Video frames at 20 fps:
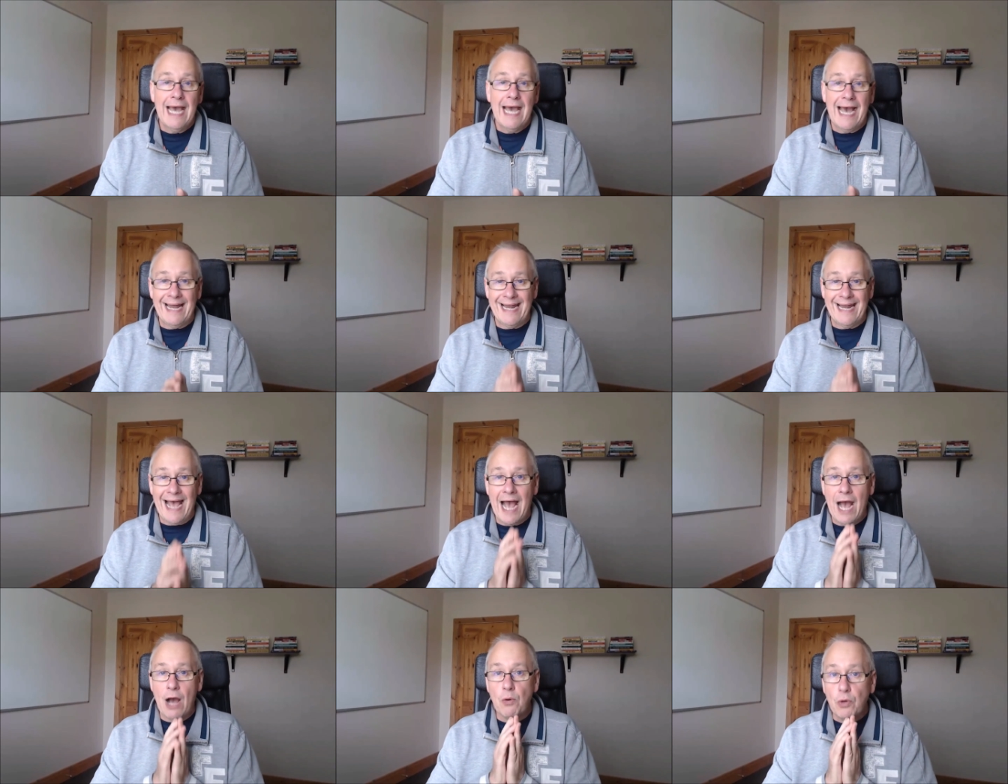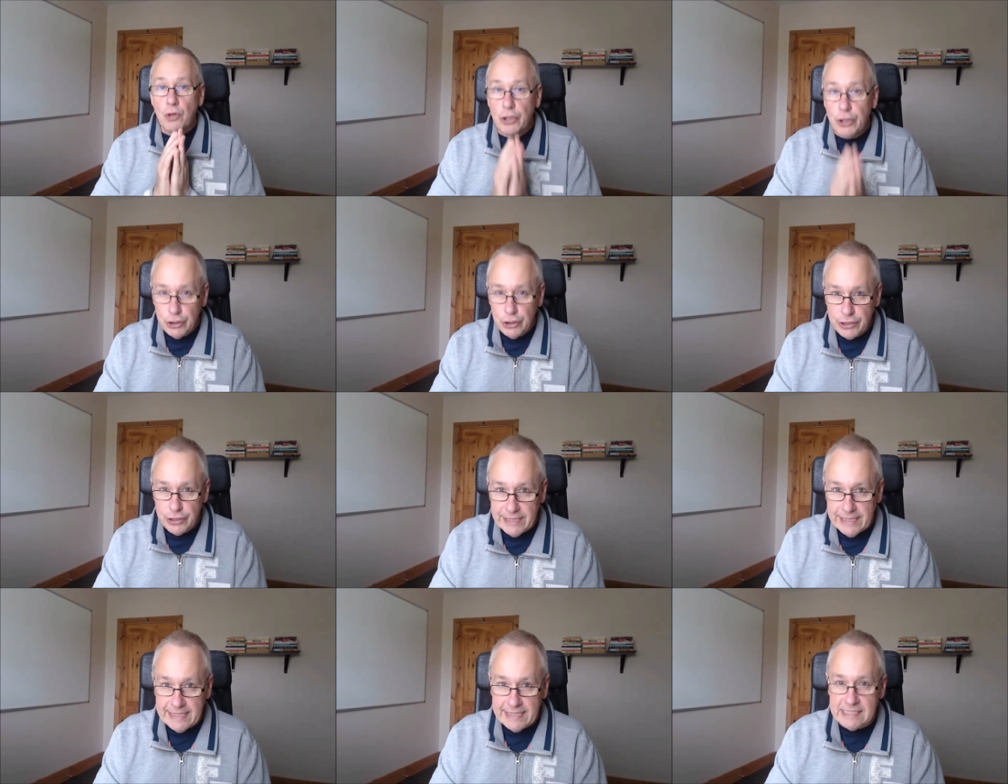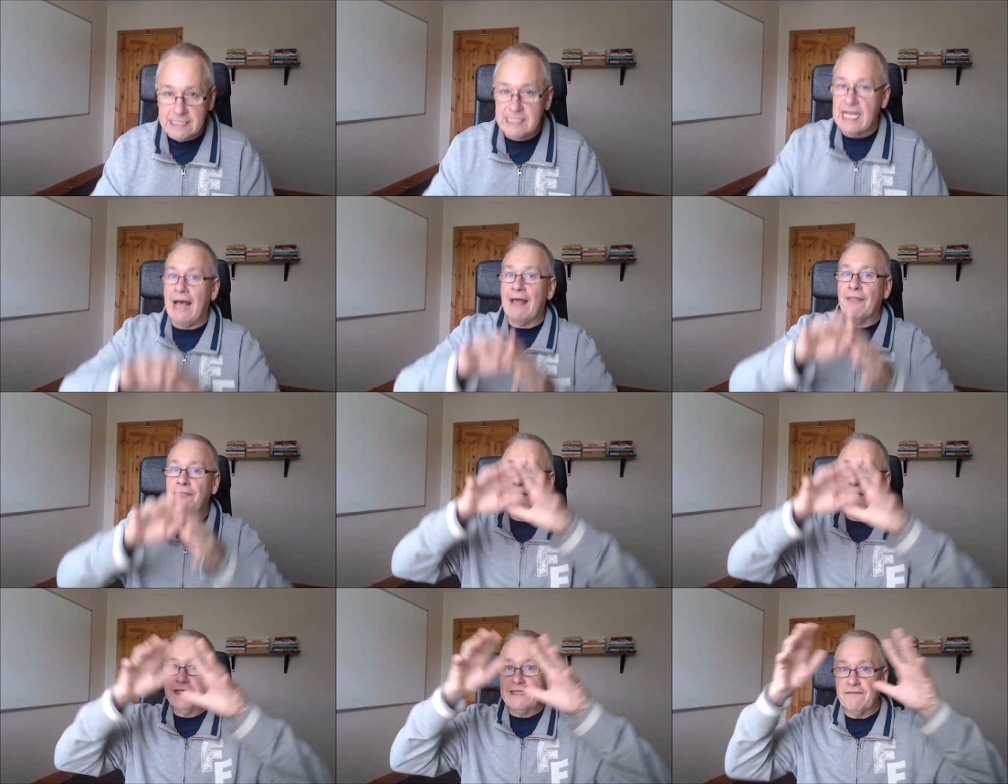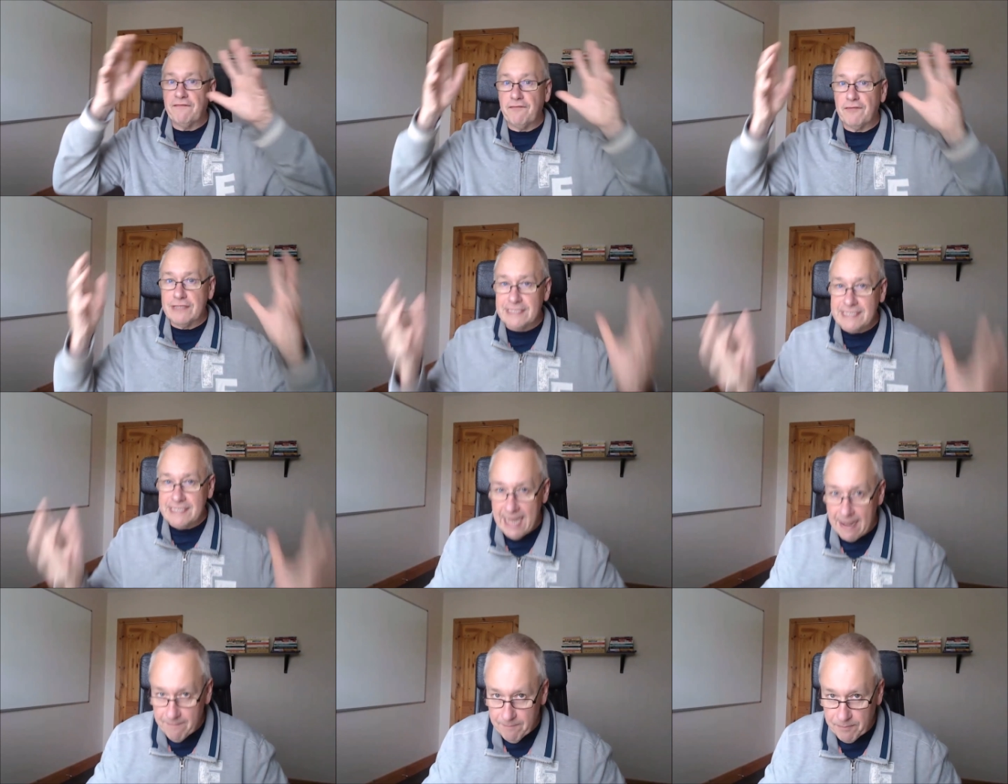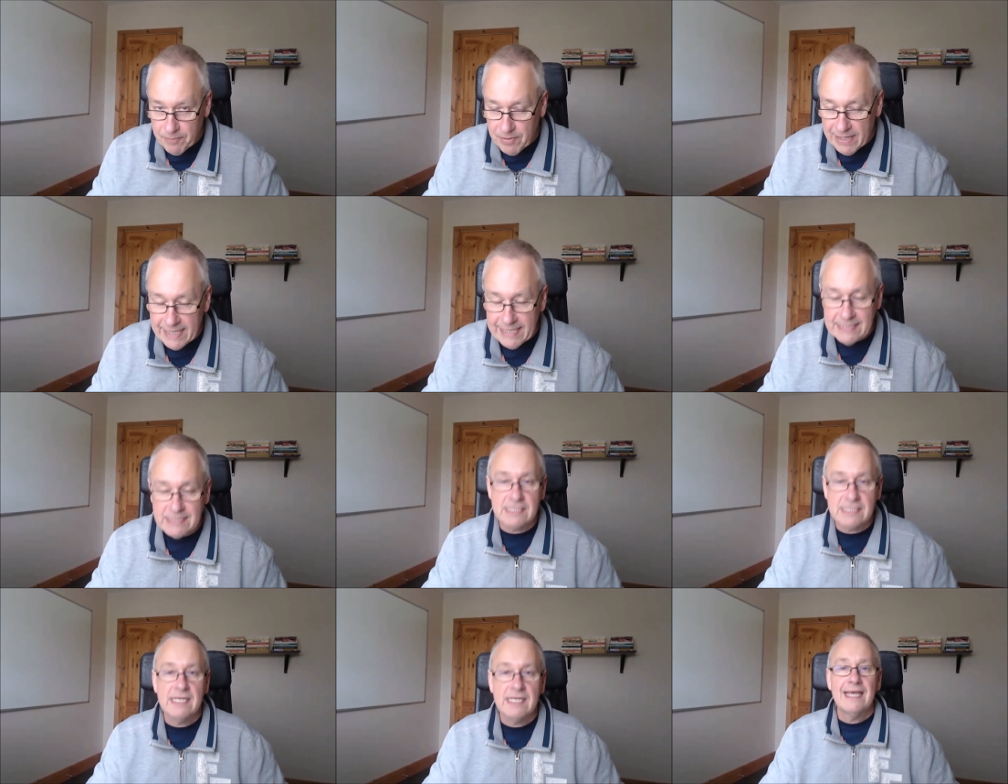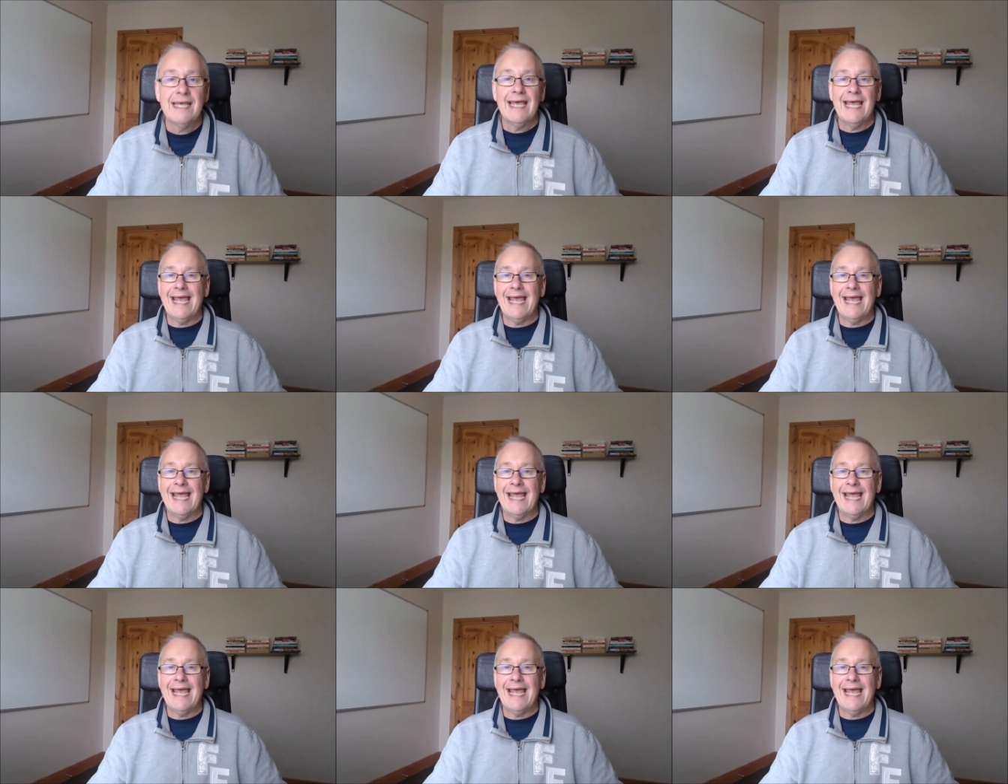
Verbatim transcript: and how good it is, and the different templates.